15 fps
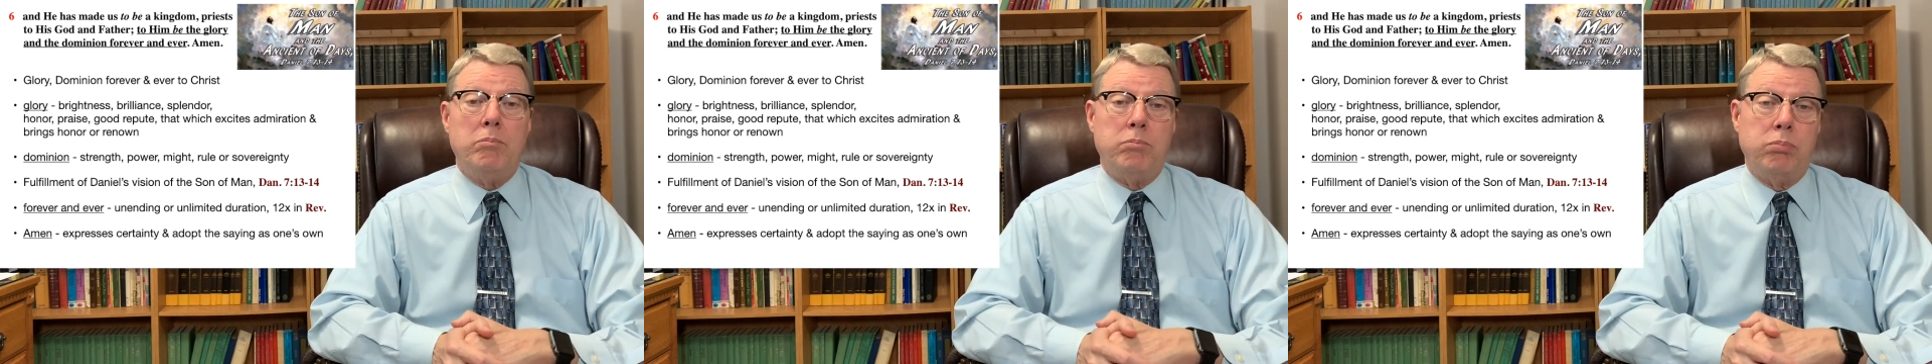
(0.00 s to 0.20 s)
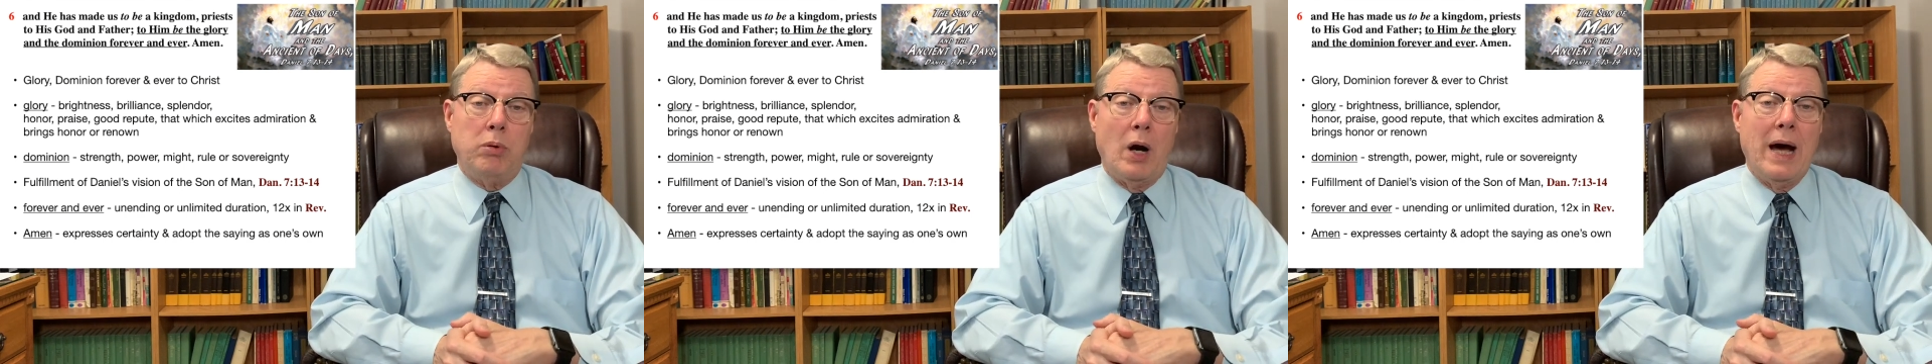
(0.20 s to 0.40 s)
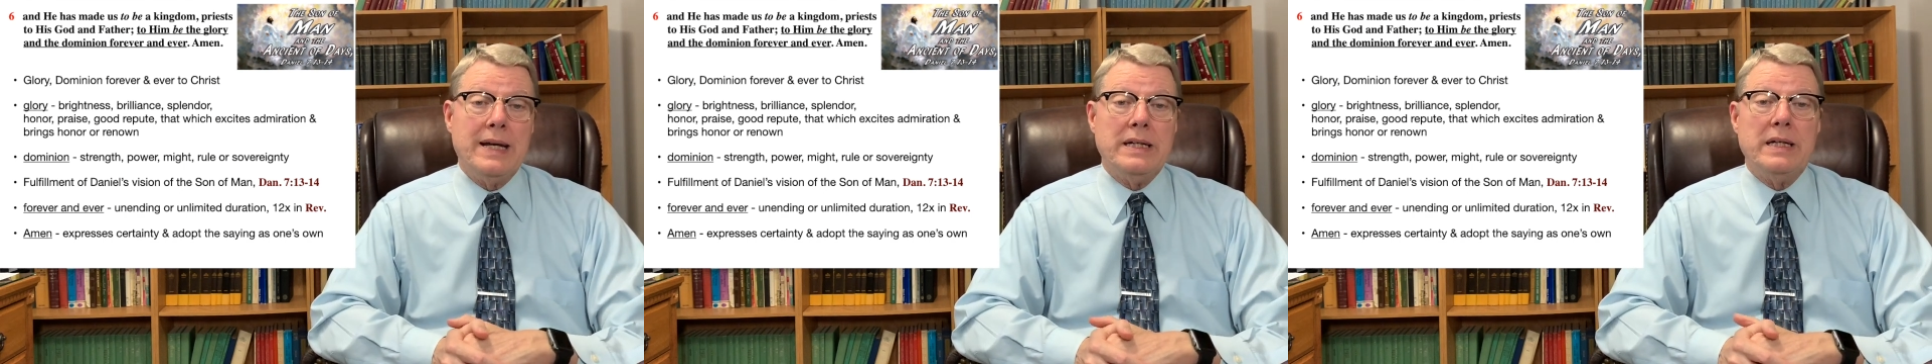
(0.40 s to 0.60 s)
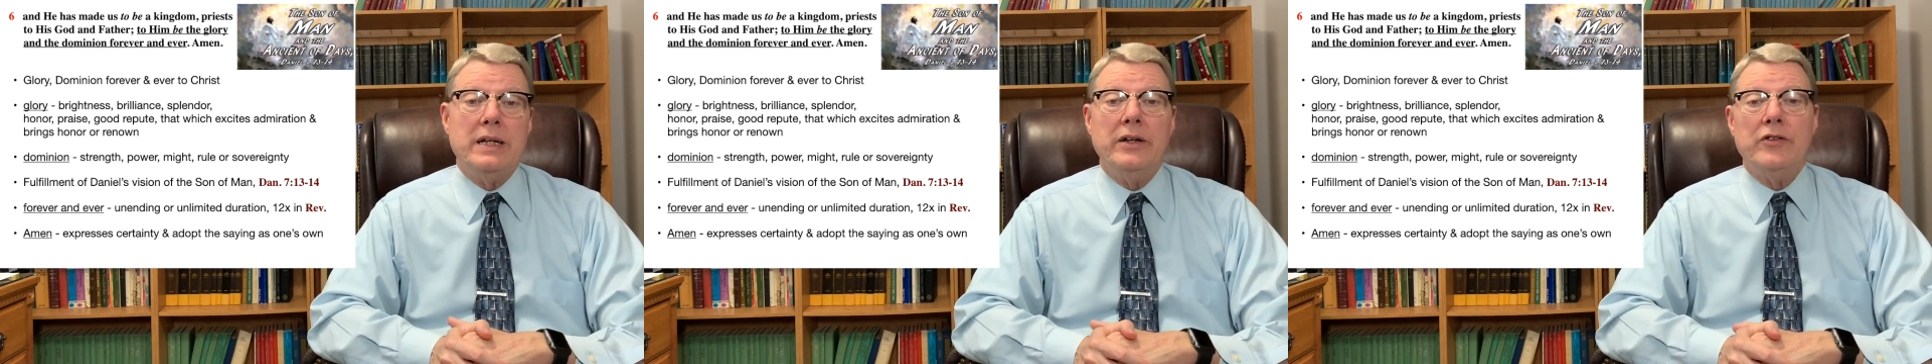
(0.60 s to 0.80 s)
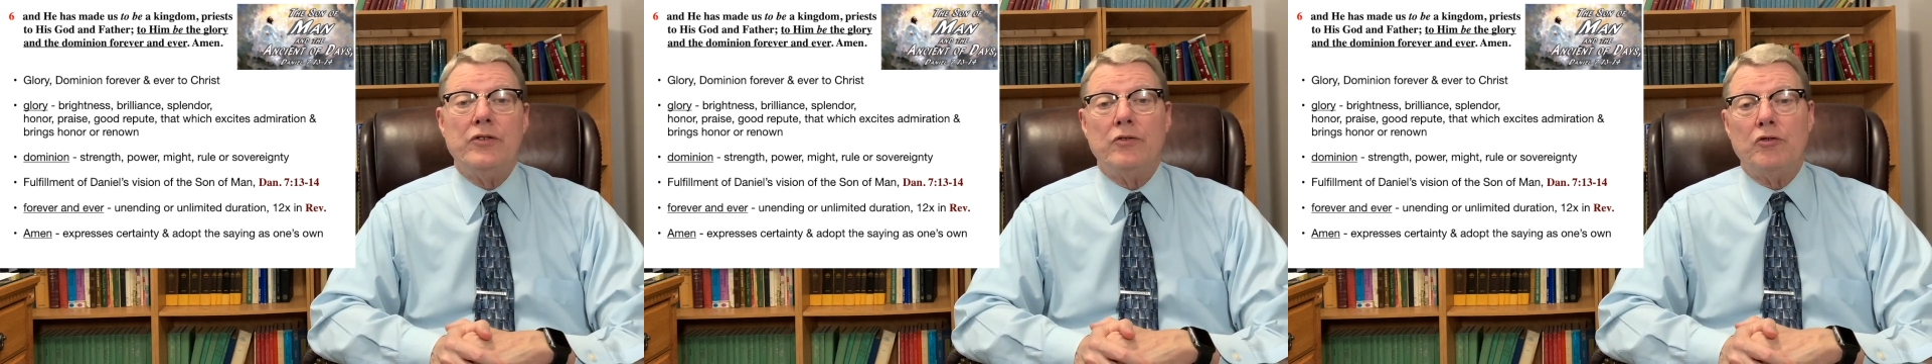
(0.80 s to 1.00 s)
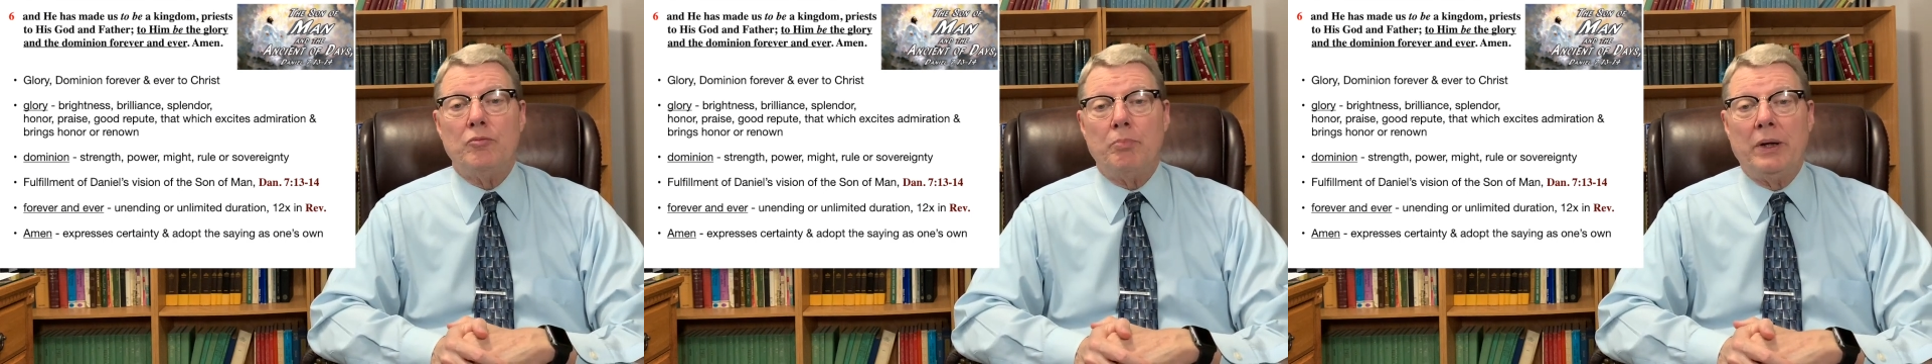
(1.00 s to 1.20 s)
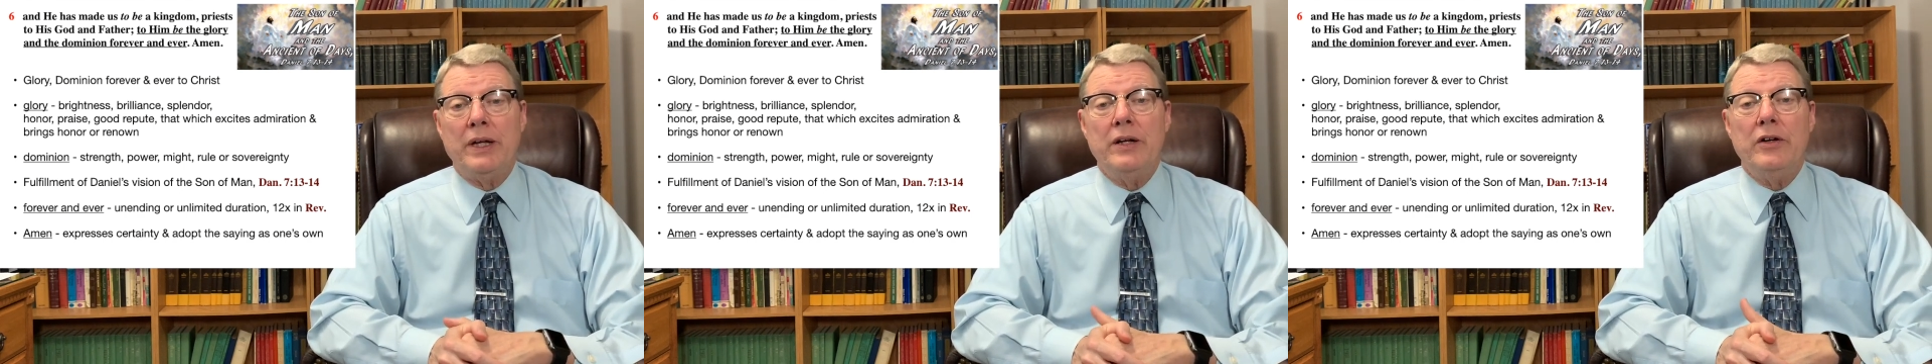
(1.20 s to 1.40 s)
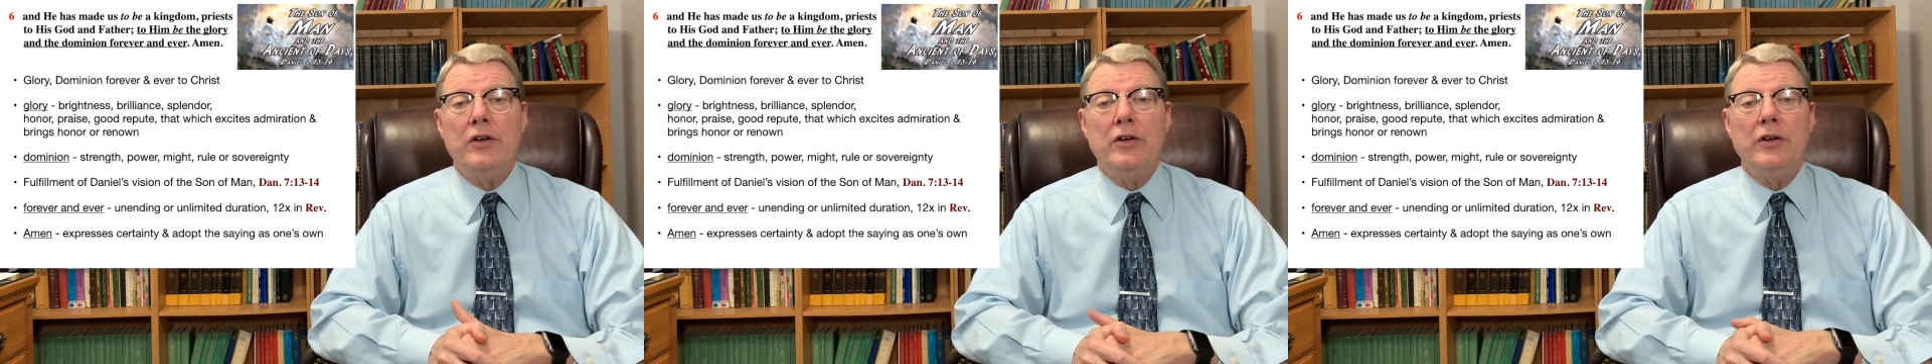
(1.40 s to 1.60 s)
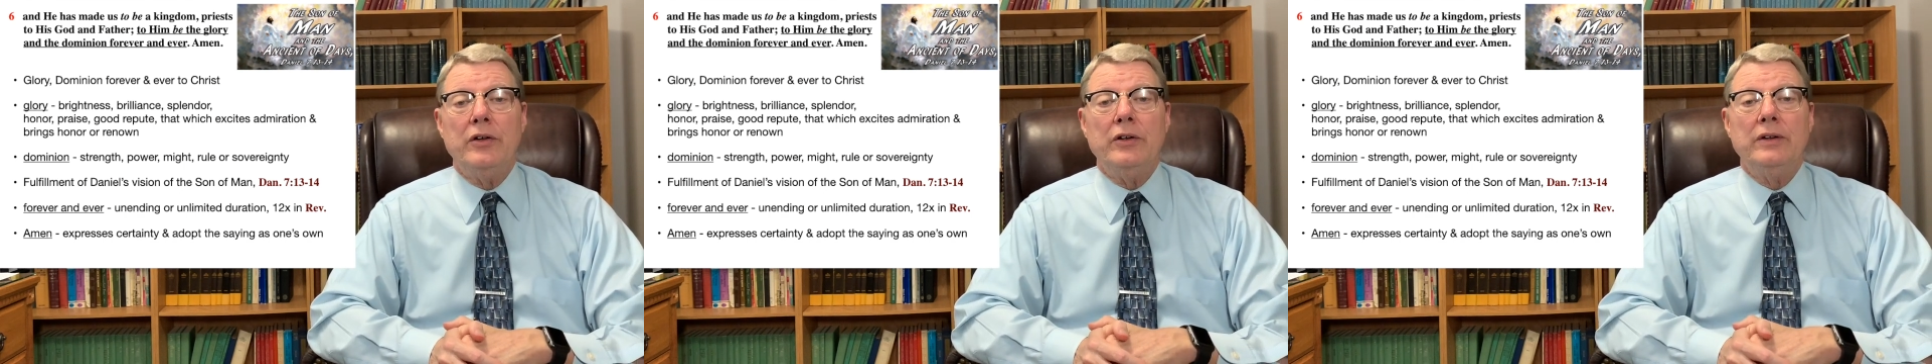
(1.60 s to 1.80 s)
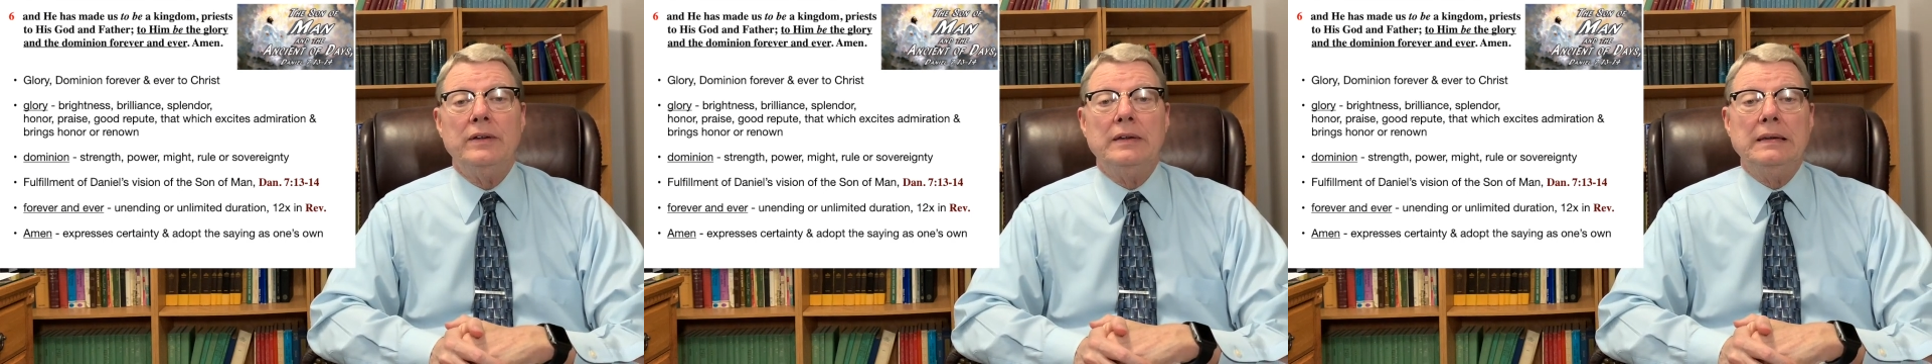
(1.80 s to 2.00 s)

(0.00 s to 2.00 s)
brightness, splendor,